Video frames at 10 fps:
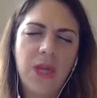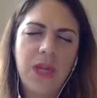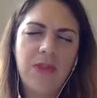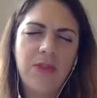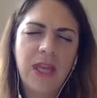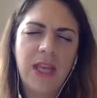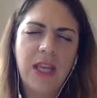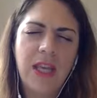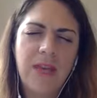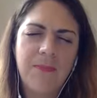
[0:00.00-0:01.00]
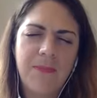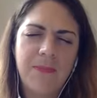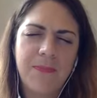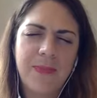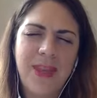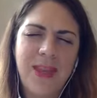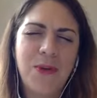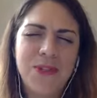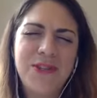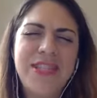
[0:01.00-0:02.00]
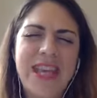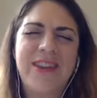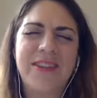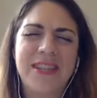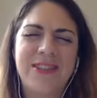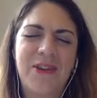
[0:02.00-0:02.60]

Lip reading: do you think? Yeah, what's your take on this